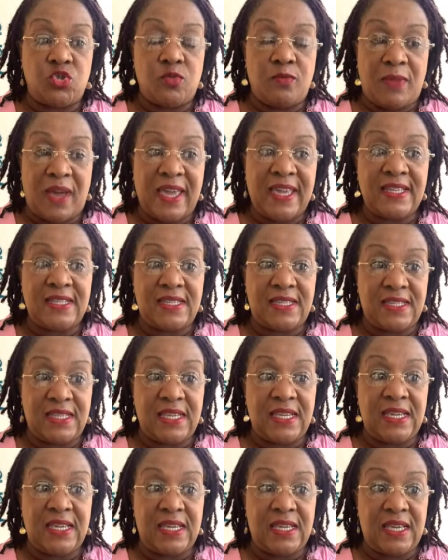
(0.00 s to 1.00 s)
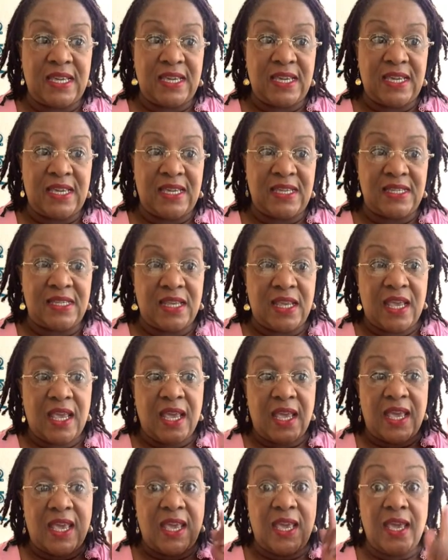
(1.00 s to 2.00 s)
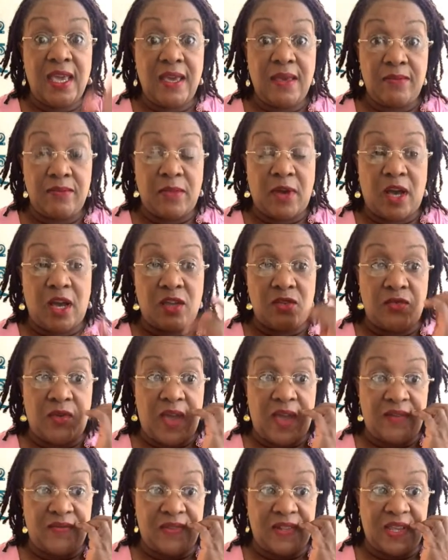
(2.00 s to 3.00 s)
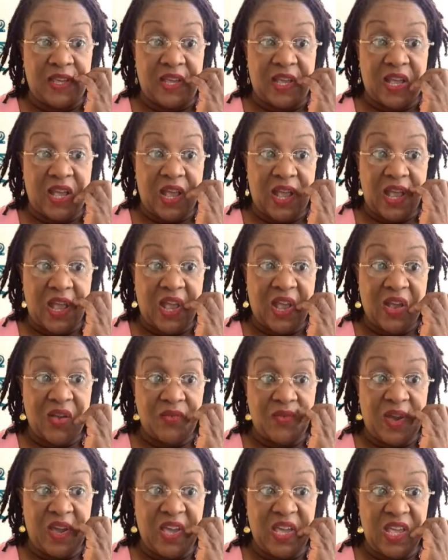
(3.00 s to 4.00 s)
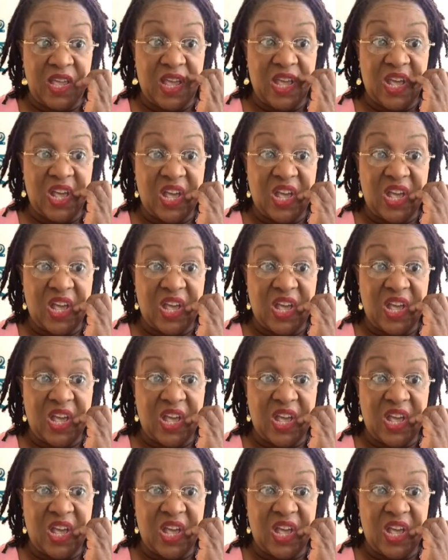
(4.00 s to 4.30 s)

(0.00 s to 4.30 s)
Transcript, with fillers: you might see is him unraveling, right?